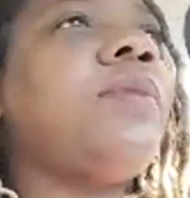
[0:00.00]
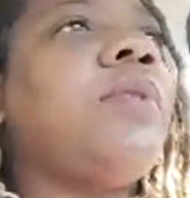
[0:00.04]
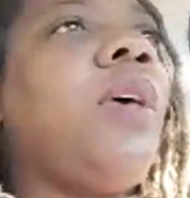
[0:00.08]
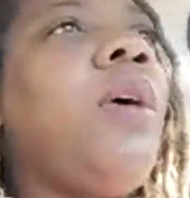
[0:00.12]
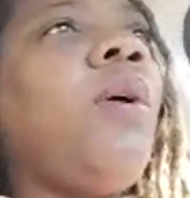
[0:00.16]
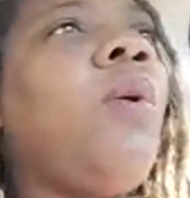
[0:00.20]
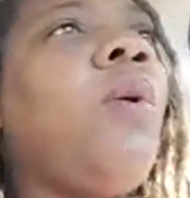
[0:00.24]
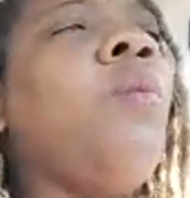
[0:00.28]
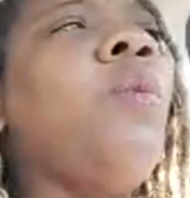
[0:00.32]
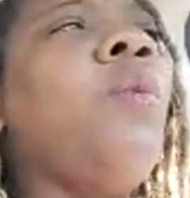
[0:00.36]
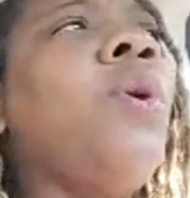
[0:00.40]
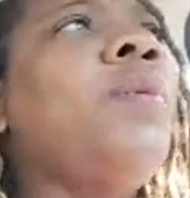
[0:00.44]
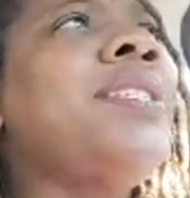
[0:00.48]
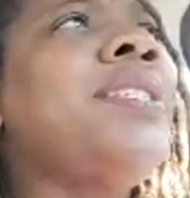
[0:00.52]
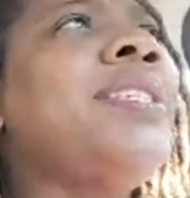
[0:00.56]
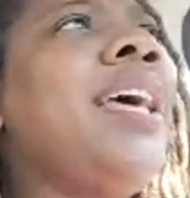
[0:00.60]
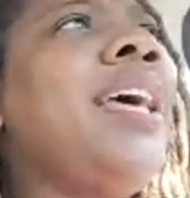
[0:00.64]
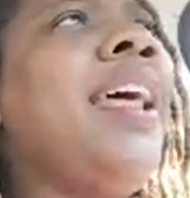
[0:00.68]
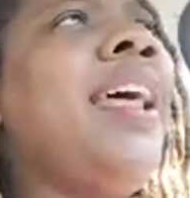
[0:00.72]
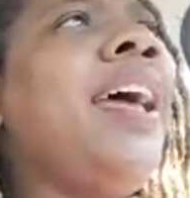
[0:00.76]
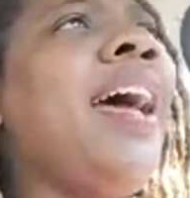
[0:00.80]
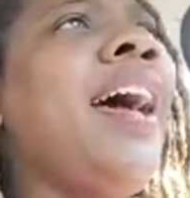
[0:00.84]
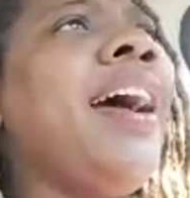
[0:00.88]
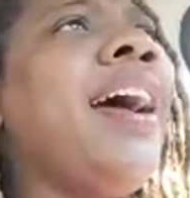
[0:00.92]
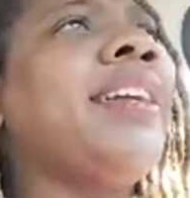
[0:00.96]
what was that
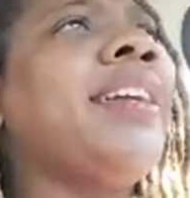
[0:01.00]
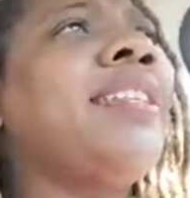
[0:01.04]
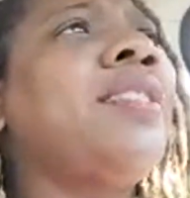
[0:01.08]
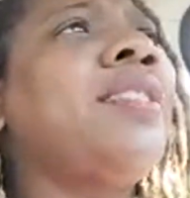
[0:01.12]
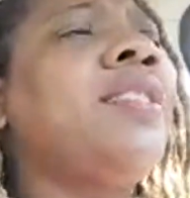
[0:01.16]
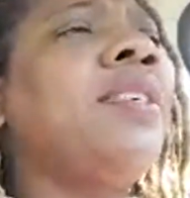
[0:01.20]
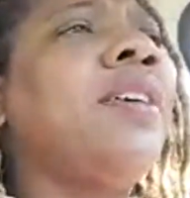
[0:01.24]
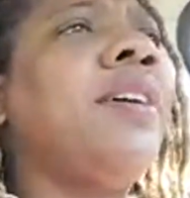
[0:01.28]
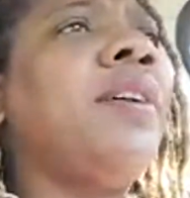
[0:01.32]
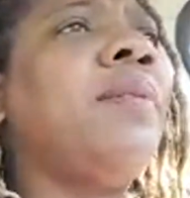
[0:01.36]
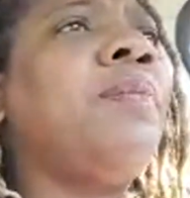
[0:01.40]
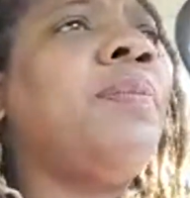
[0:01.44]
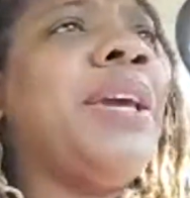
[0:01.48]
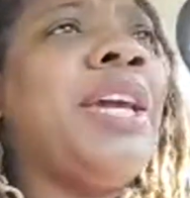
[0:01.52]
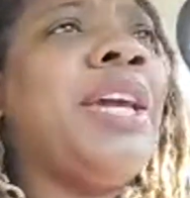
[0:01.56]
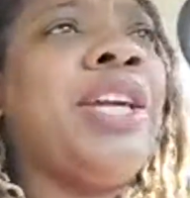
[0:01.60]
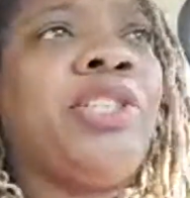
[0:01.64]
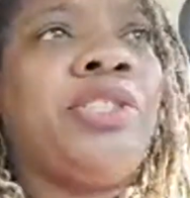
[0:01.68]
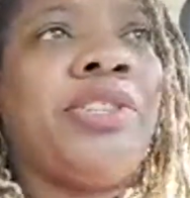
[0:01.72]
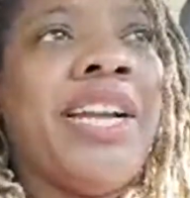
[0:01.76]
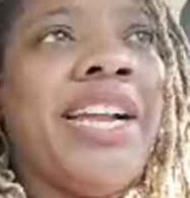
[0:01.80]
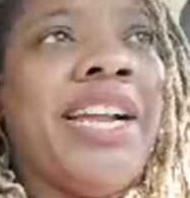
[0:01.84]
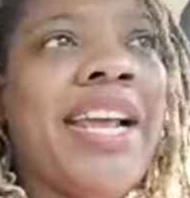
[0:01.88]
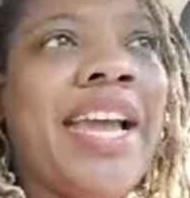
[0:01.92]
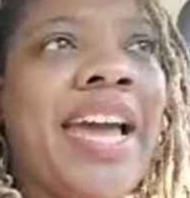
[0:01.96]
act? The
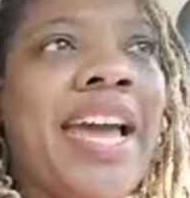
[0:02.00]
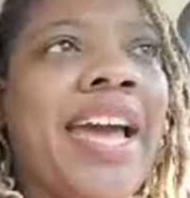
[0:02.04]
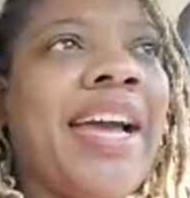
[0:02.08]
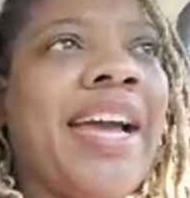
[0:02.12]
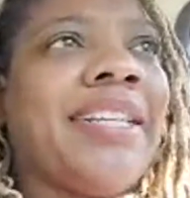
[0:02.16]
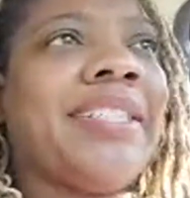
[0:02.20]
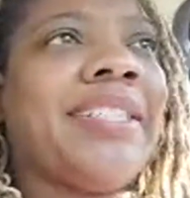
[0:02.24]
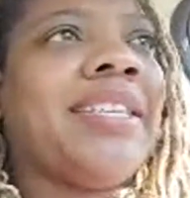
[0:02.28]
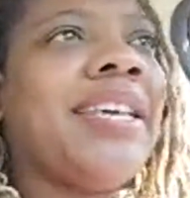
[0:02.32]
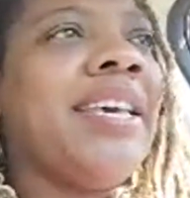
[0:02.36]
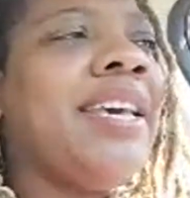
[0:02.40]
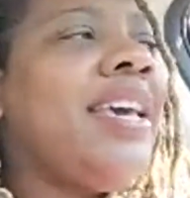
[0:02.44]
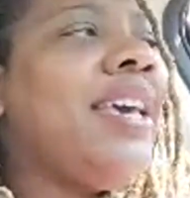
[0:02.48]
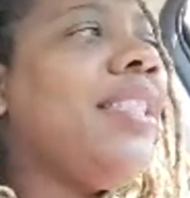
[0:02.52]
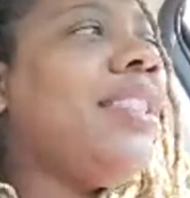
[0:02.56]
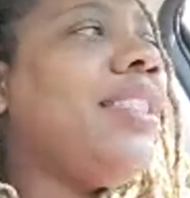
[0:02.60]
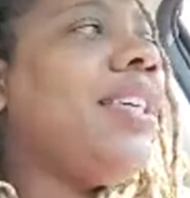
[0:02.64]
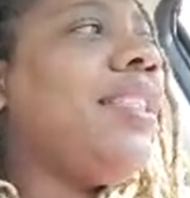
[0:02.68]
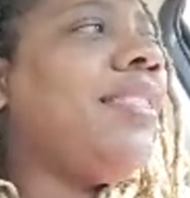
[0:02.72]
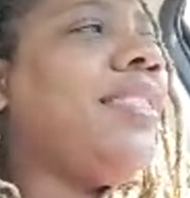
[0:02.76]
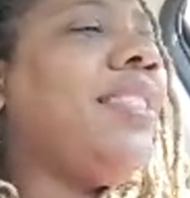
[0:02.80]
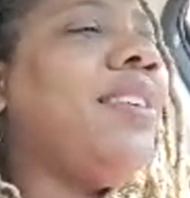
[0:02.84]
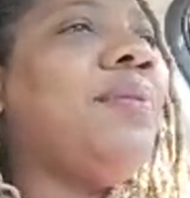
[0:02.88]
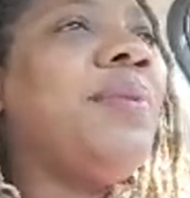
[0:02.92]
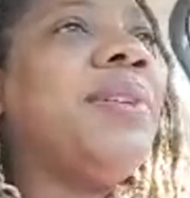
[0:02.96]
Patriot Act,
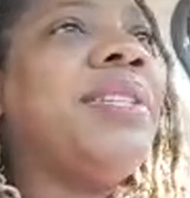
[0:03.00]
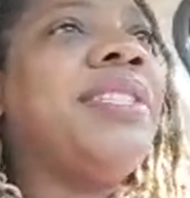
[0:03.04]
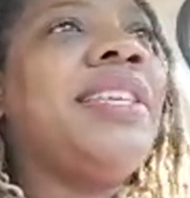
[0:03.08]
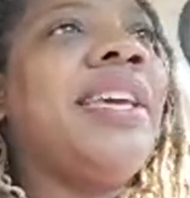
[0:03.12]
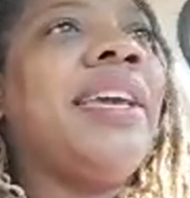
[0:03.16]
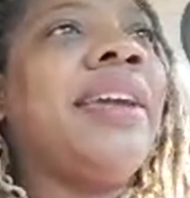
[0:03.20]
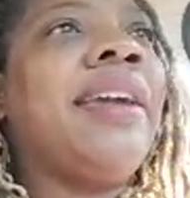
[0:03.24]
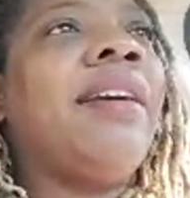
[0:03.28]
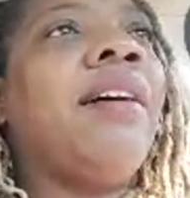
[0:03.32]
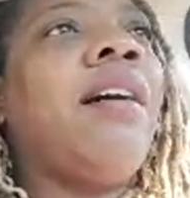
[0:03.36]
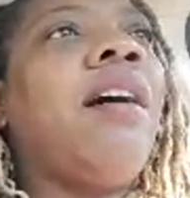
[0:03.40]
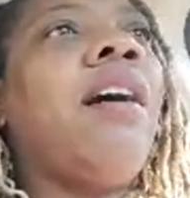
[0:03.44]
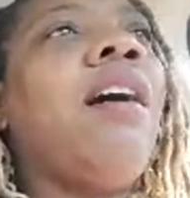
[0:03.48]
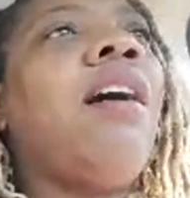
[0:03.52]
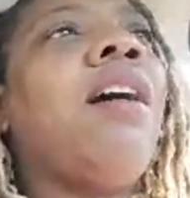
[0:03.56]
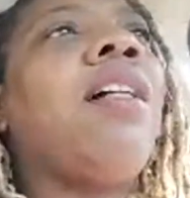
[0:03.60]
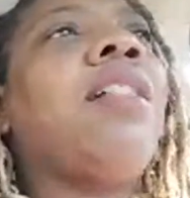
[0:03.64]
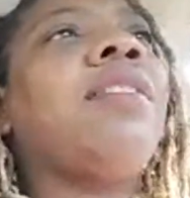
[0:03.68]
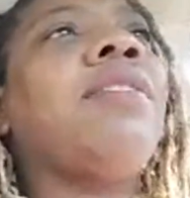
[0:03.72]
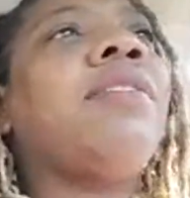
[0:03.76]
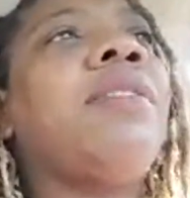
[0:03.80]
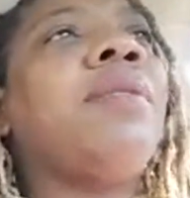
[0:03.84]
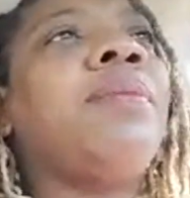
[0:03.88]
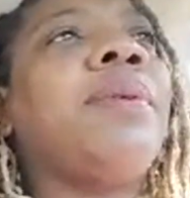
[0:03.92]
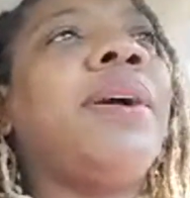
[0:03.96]
that they've been taking all
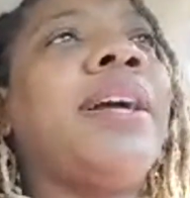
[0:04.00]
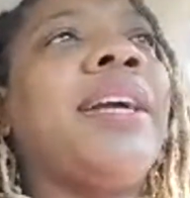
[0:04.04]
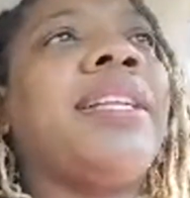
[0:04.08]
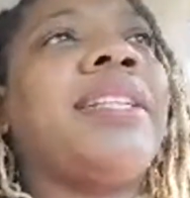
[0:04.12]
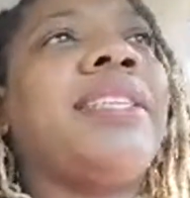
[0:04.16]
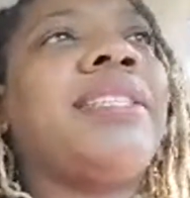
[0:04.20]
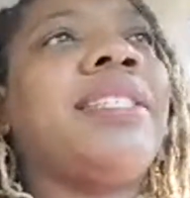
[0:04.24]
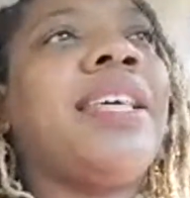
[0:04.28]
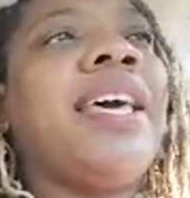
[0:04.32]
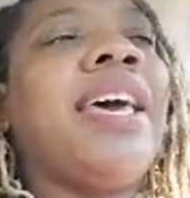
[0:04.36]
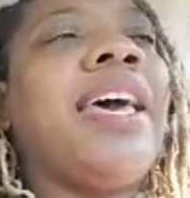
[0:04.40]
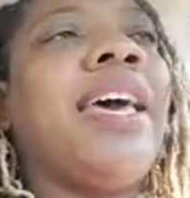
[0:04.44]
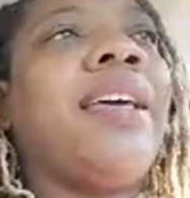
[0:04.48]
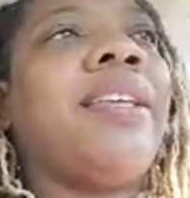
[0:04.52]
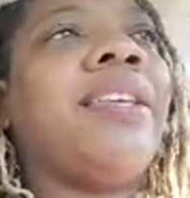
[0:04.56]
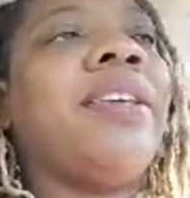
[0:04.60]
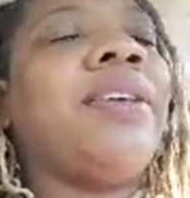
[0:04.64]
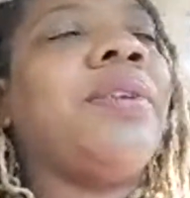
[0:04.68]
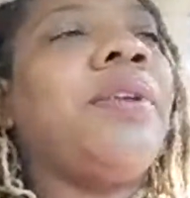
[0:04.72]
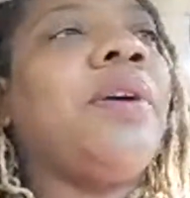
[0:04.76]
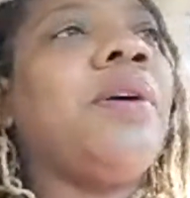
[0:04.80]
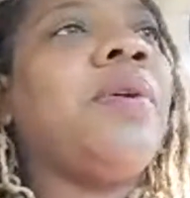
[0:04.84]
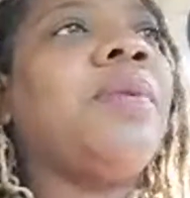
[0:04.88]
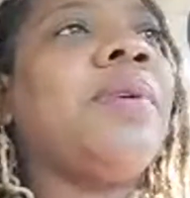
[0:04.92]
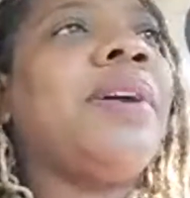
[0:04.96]
of the rights that, you
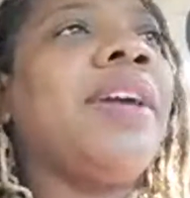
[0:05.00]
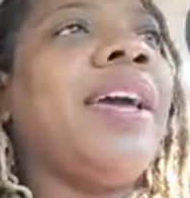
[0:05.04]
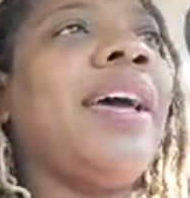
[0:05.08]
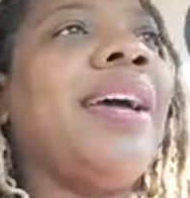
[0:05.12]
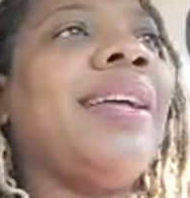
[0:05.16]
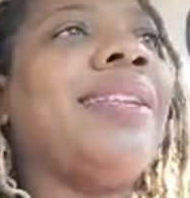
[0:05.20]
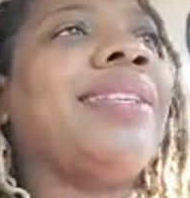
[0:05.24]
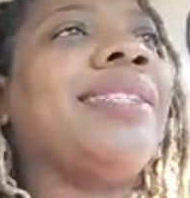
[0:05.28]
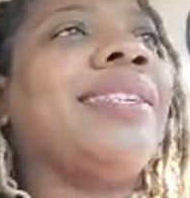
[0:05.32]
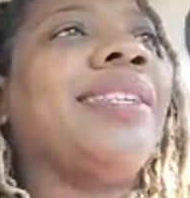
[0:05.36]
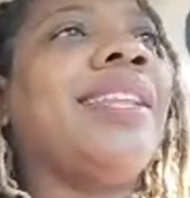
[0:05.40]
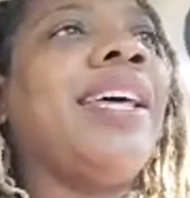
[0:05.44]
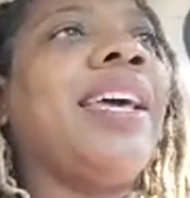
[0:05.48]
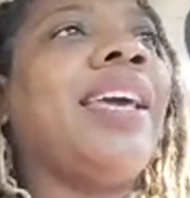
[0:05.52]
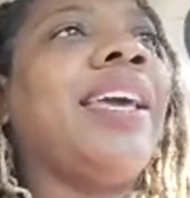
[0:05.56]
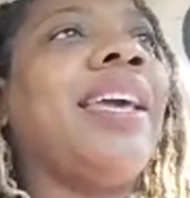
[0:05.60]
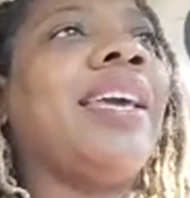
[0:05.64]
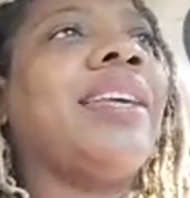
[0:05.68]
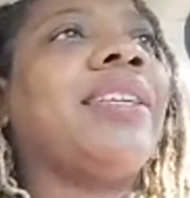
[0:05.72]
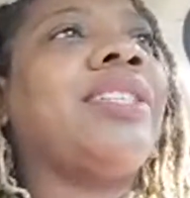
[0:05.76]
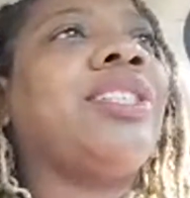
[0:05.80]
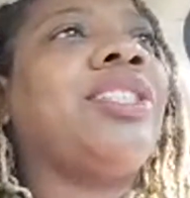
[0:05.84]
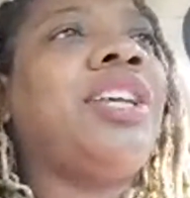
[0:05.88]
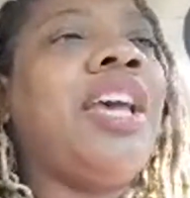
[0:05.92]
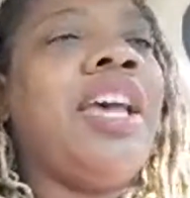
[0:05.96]
know, we had to, like,
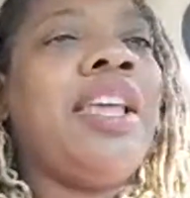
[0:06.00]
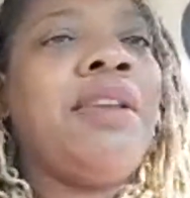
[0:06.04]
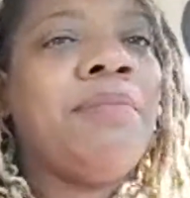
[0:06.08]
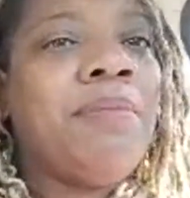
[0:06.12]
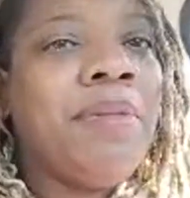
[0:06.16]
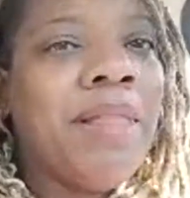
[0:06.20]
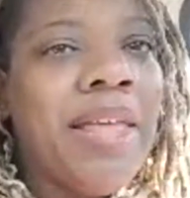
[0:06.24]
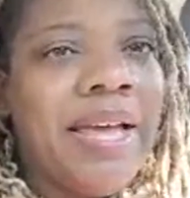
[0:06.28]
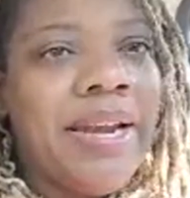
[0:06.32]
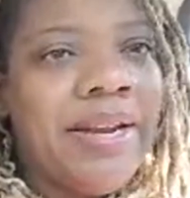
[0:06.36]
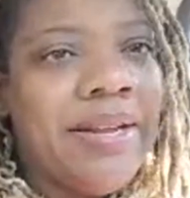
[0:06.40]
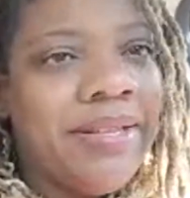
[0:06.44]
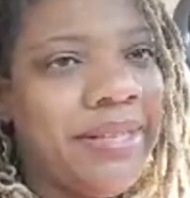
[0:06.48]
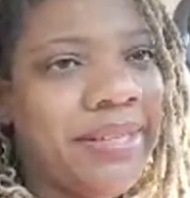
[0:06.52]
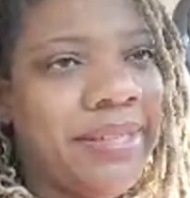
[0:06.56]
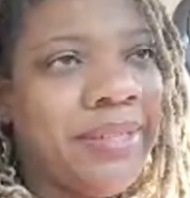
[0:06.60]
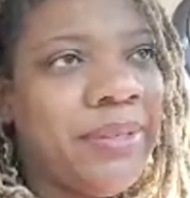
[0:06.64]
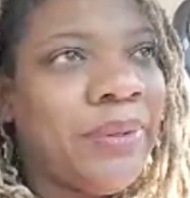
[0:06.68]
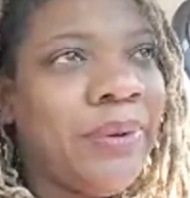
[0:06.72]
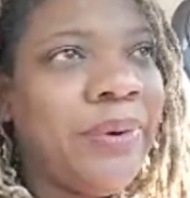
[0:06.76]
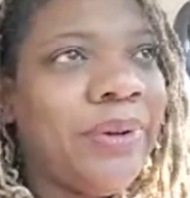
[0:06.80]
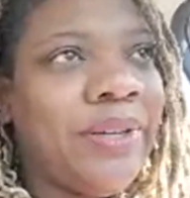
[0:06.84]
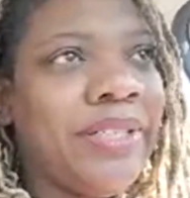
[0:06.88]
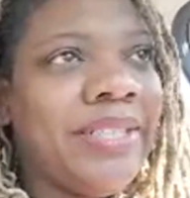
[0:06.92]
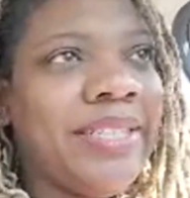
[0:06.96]
shed blood on the
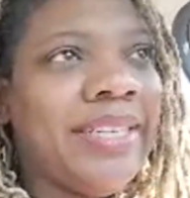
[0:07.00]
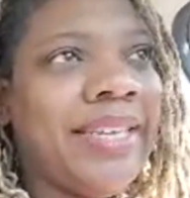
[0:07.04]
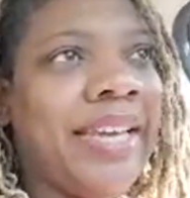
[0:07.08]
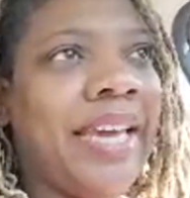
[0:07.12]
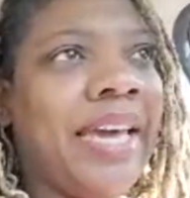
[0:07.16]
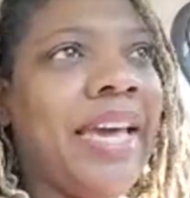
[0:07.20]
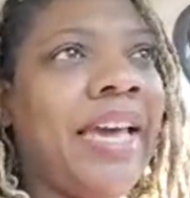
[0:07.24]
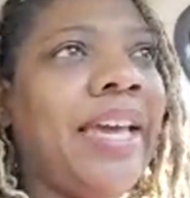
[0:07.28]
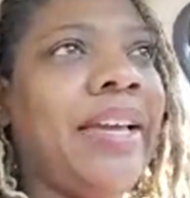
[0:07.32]
soil to get.